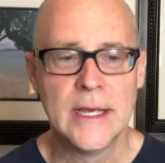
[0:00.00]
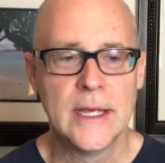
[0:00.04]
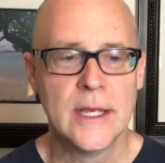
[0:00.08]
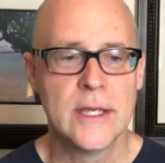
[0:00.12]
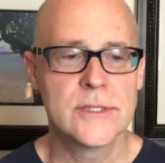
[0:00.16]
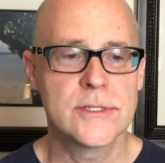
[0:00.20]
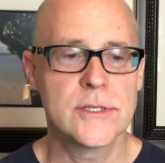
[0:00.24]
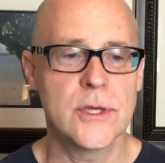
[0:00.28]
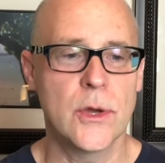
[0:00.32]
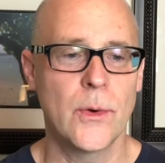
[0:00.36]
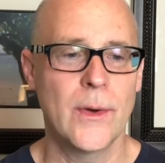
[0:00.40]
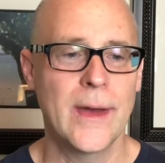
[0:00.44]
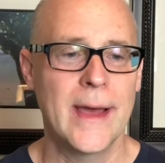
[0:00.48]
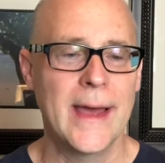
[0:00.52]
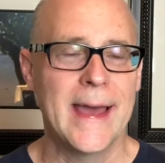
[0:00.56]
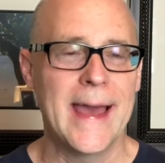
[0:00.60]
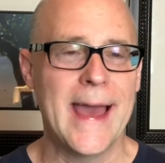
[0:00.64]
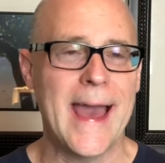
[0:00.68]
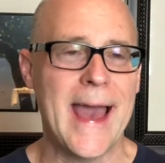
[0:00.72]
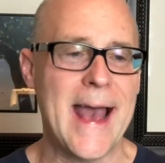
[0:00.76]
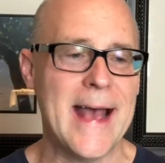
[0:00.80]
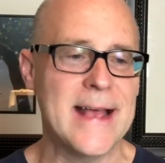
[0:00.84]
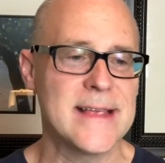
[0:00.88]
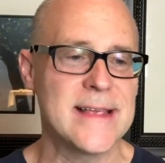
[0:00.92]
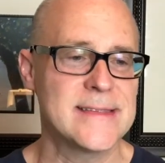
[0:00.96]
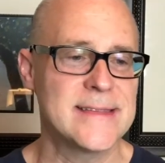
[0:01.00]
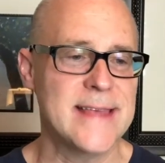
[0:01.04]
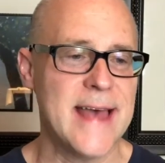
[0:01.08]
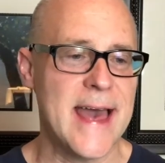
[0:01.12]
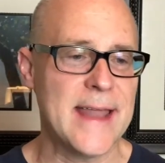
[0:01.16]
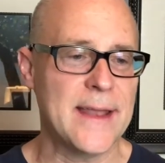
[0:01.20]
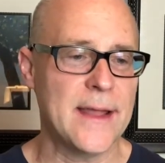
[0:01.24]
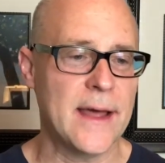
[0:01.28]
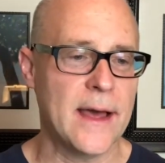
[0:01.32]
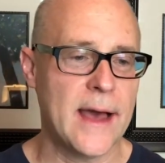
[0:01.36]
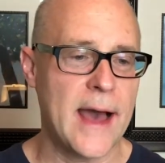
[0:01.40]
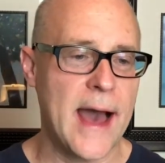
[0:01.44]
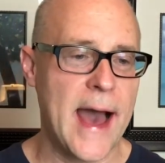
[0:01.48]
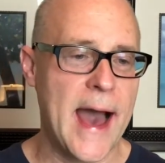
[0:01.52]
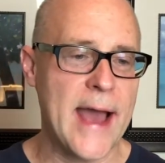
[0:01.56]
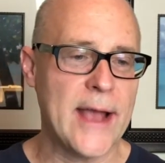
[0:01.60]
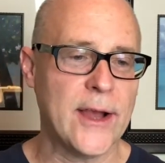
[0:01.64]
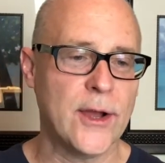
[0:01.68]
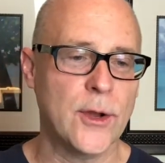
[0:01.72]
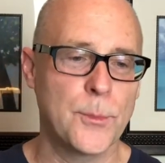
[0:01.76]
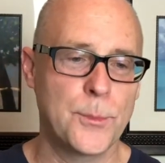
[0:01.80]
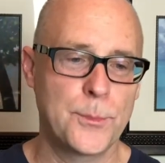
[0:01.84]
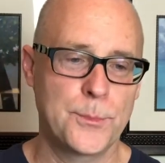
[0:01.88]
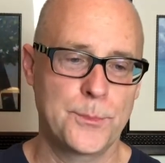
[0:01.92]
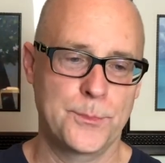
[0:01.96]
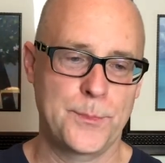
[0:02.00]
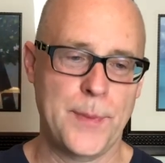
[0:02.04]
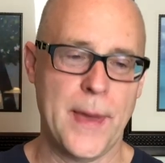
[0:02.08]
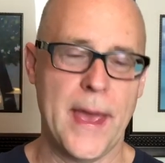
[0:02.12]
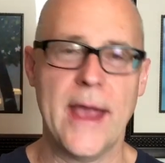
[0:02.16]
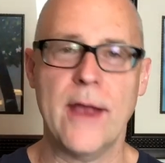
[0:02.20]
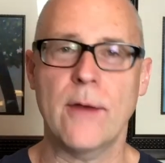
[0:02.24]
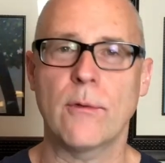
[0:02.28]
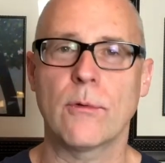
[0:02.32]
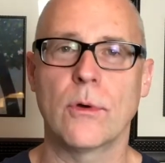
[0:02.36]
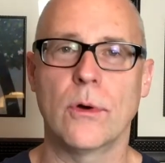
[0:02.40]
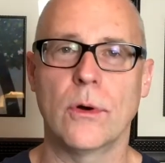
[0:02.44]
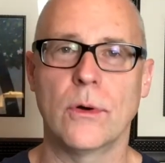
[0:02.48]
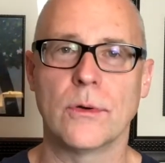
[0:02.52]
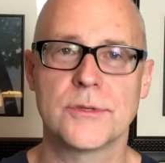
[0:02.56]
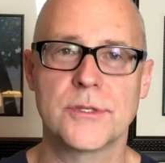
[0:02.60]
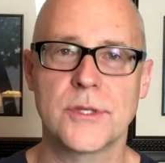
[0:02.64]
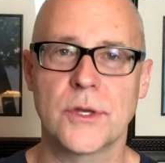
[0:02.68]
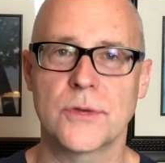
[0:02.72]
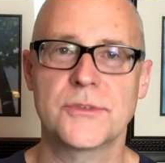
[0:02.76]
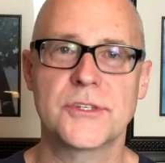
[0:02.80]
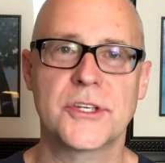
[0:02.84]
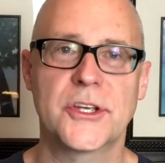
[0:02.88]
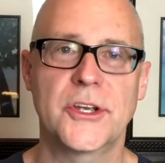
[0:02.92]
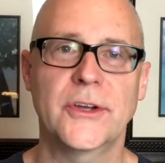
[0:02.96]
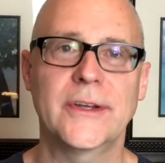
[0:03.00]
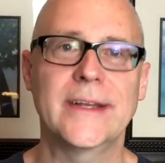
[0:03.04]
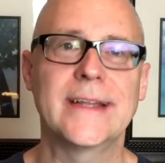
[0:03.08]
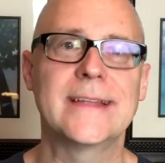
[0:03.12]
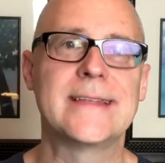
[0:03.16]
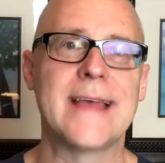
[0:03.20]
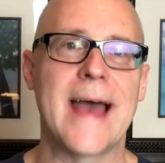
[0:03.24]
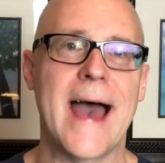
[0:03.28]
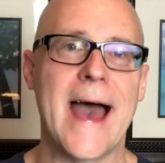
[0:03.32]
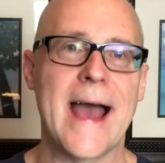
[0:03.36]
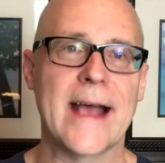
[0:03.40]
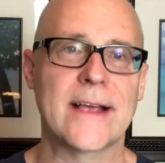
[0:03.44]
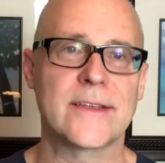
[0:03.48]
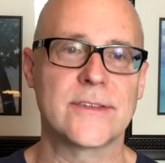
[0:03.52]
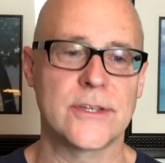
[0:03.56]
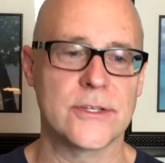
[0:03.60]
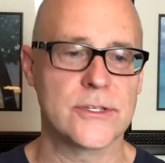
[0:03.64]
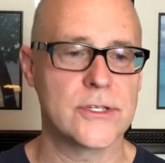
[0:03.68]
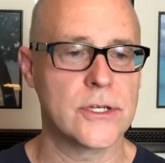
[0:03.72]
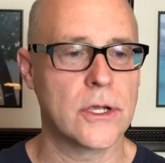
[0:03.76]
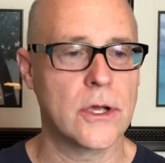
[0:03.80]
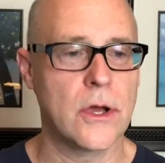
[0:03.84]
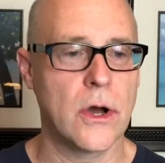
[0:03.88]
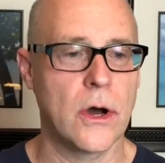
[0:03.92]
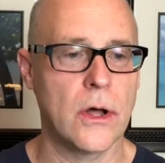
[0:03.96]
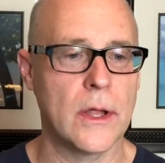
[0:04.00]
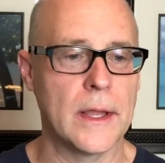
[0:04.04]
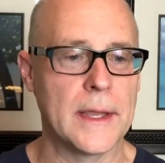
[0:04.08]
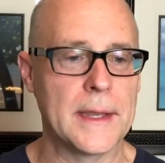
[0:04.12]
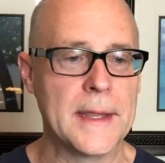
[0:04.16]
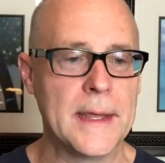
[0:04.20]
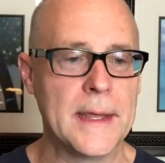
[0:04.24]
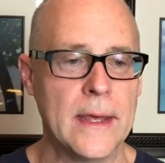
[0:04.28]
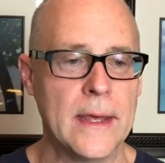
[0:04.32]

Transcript: So as that higher payroll, Social Security tax, I should call it,